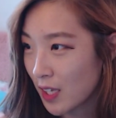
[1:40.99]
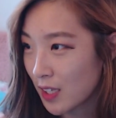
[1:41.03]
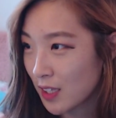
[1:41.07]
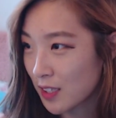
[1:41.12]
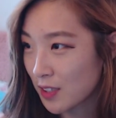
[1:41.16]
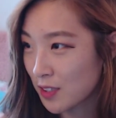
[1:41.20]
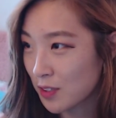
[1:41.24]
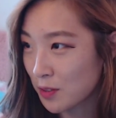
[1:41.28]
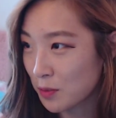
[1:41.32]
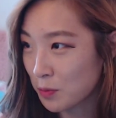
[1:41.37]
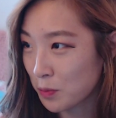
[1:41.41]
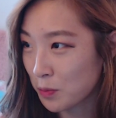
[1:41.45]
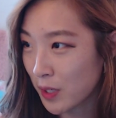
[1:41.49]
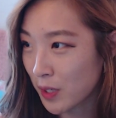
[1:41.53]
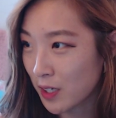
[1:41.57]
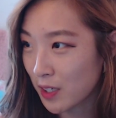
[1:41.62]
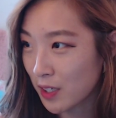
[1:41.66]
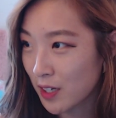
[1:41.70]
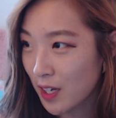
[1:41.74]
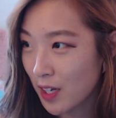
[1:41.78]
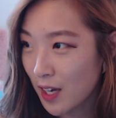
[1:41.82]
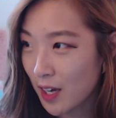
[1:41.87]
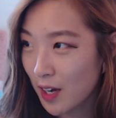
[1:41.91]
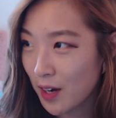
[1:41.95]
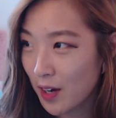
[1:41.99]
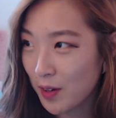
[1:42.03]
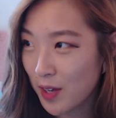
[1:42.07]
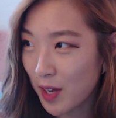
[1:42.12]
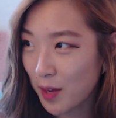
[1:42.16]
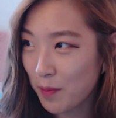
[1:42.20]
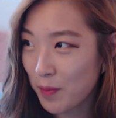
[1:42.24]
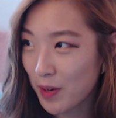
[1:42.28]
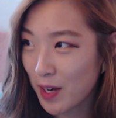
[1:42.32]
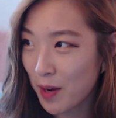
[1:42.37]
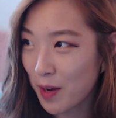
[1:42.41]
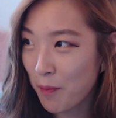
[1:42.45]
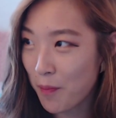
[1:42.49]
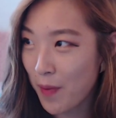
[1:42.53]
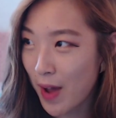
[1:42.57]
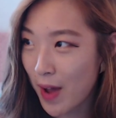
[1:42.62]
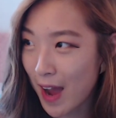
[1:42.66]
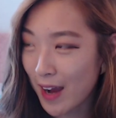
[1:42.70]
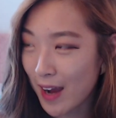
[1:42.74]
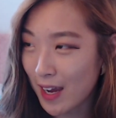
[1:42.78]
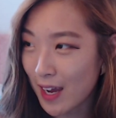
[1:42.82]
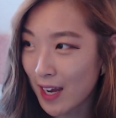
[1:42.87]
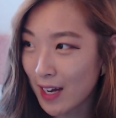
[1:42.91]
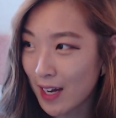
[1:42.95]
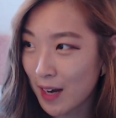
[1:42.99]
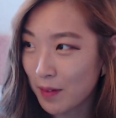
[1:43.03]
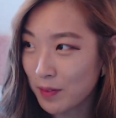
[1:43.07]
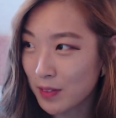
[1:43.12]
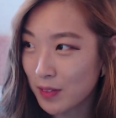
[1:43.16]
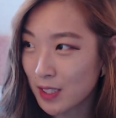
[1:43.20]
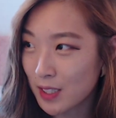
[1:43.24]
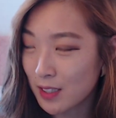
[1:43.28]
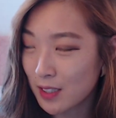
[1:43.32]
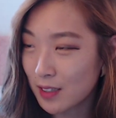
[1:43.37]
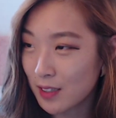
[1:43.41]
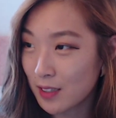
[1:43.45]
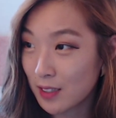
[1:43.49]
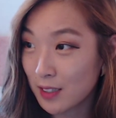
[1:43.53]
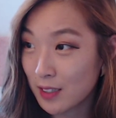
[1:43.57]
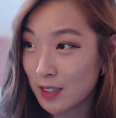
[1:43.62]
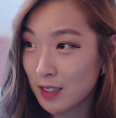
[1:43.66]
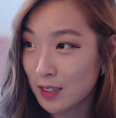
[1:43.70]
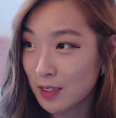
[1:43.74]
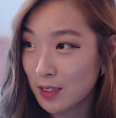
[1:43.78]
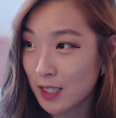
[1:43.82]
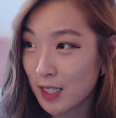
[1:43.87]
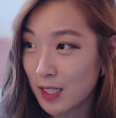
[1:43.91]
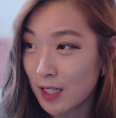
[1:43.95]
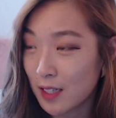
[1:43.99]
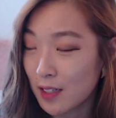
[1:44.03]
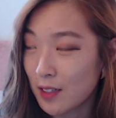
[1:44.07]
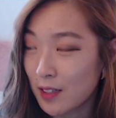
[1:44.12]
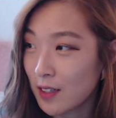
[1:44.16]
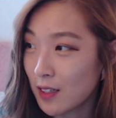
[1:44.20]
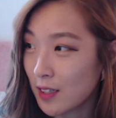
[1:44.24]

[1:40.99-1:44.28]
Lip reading: This is weird. Okay, but I'm back, and this is it.